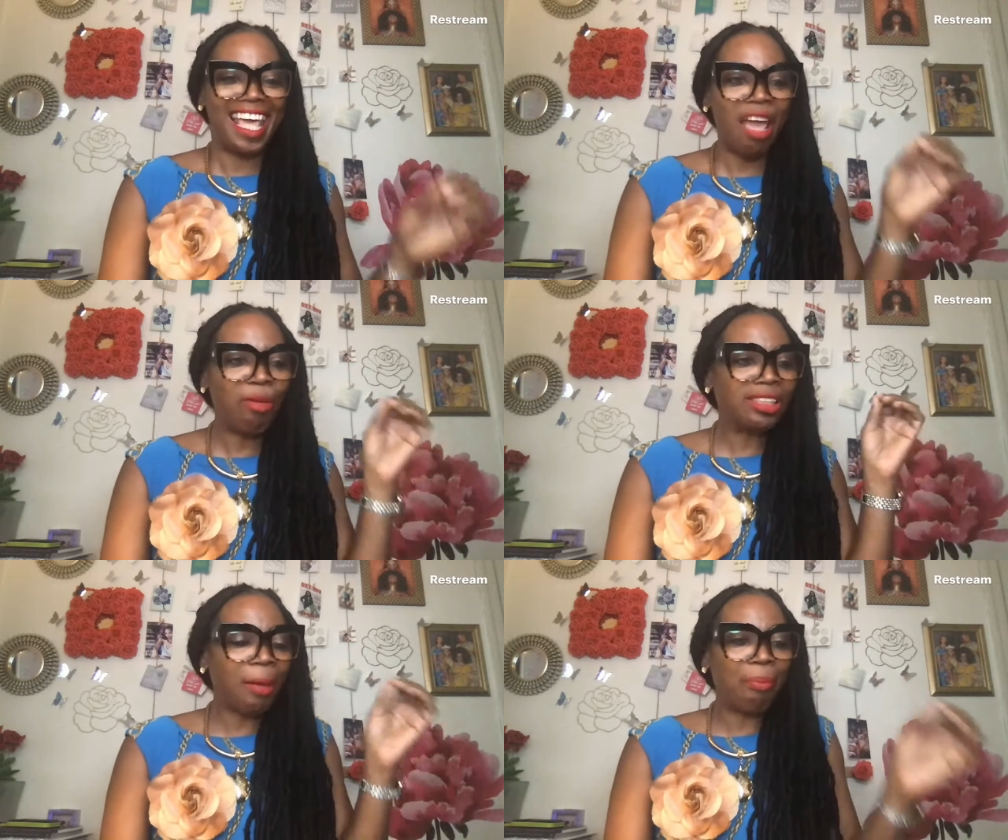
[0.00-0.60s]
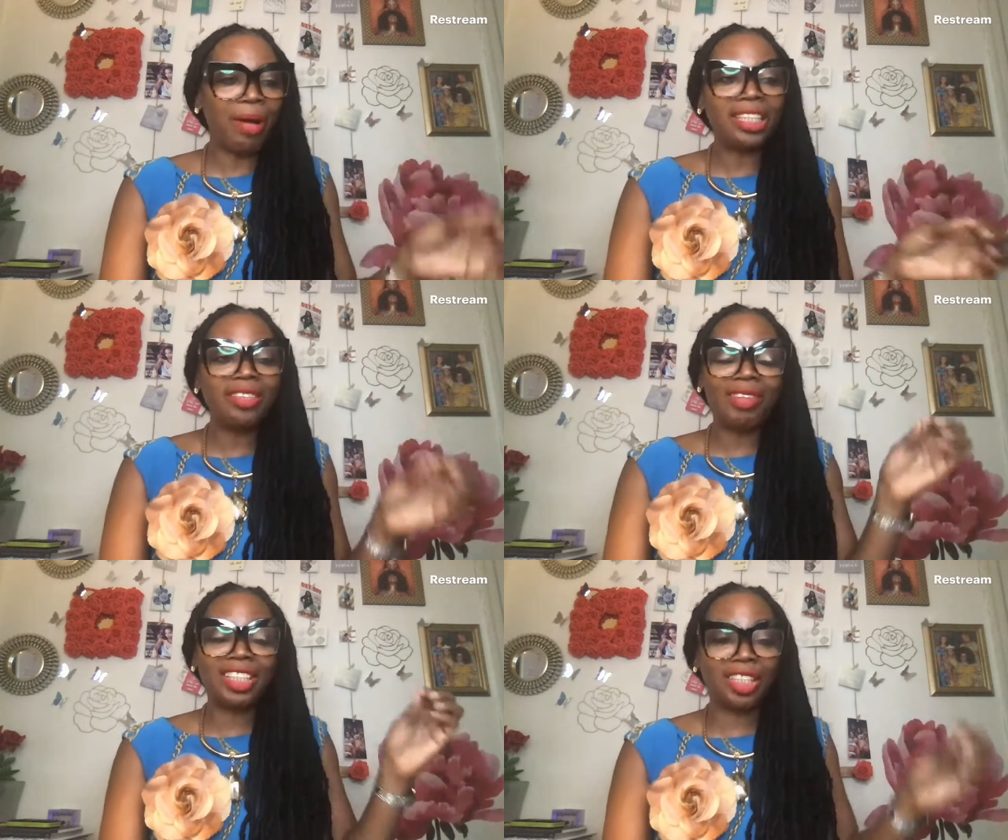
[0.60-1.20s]
It was a bunch
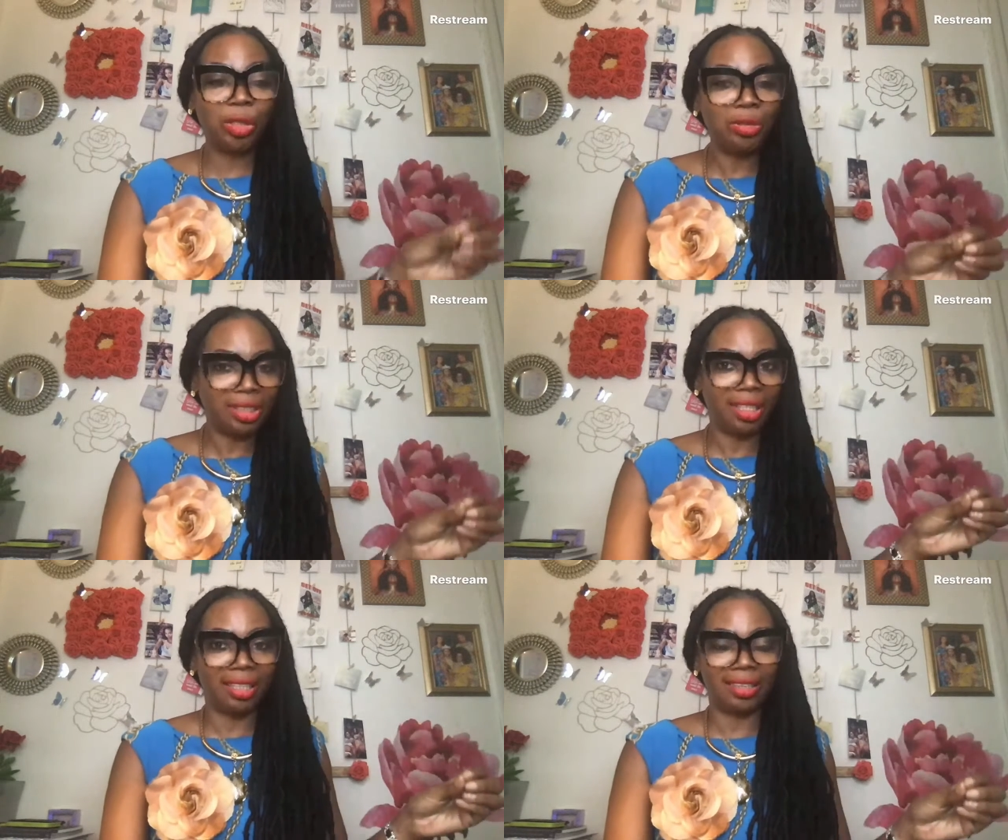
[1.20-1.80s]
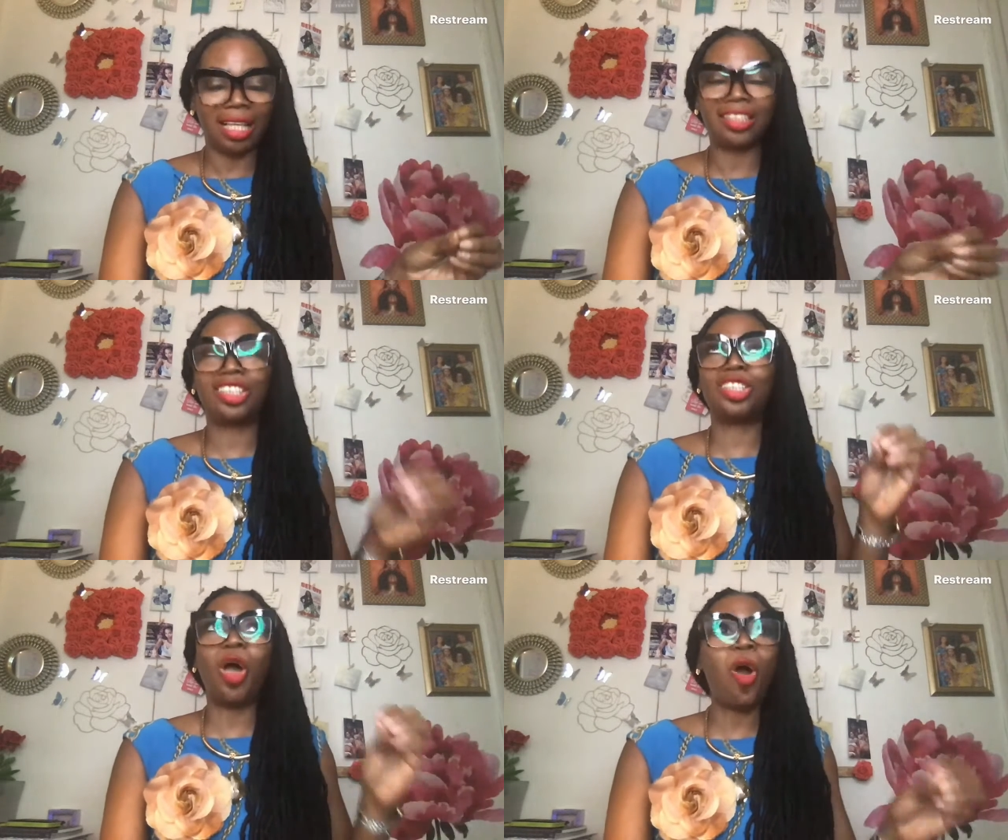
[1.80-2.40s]
of excuses.
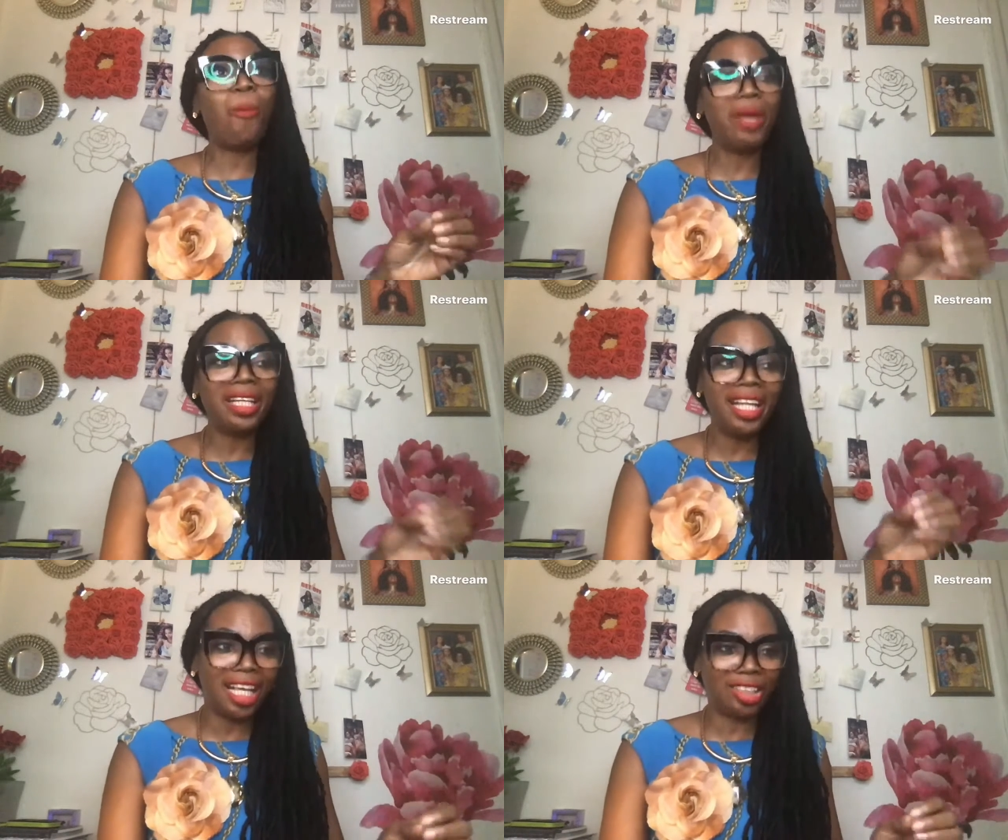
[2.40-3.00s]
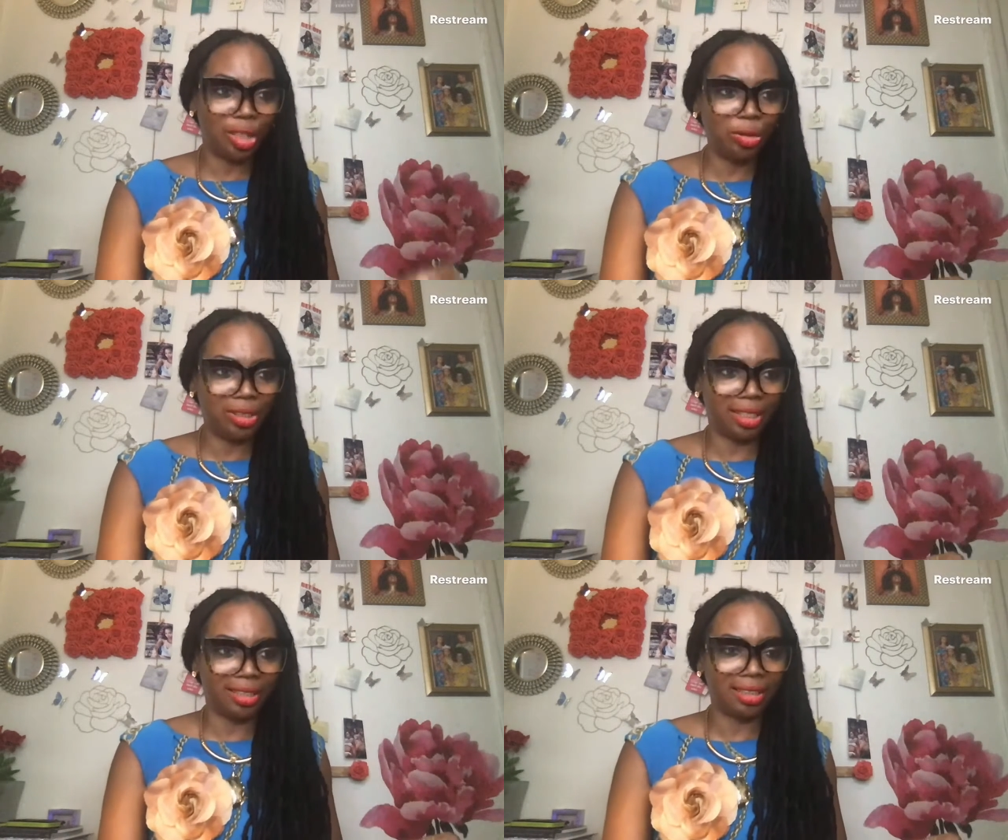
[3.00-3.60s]
So many
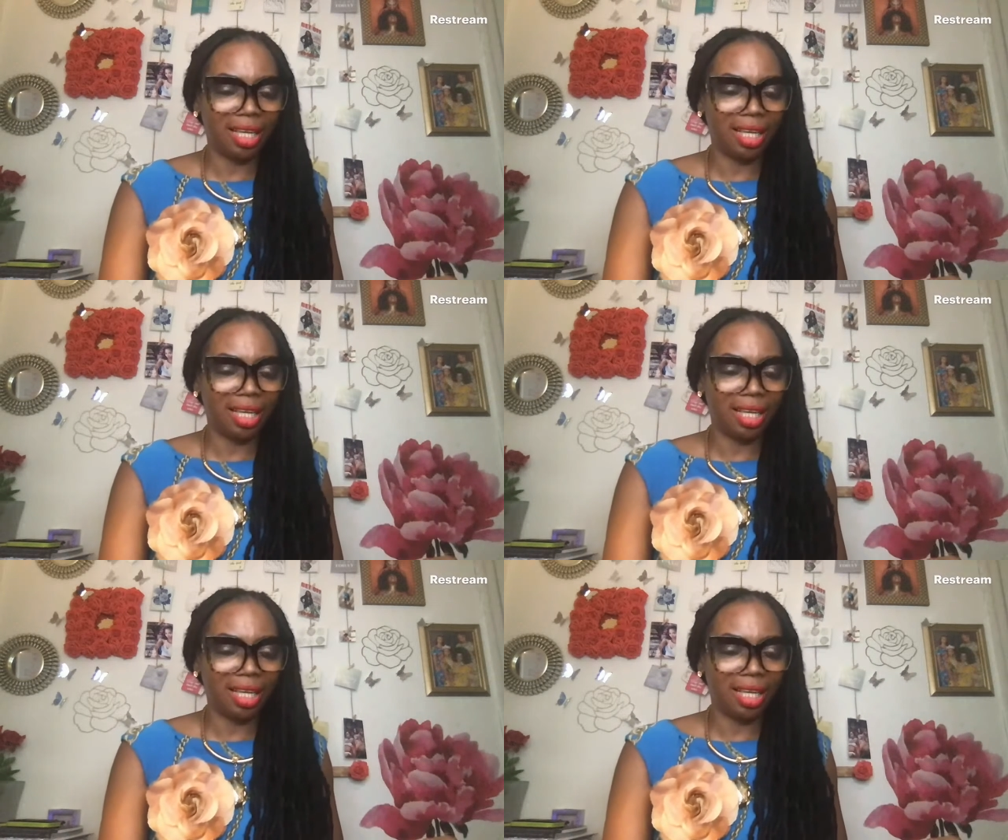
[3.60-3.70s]
excuses.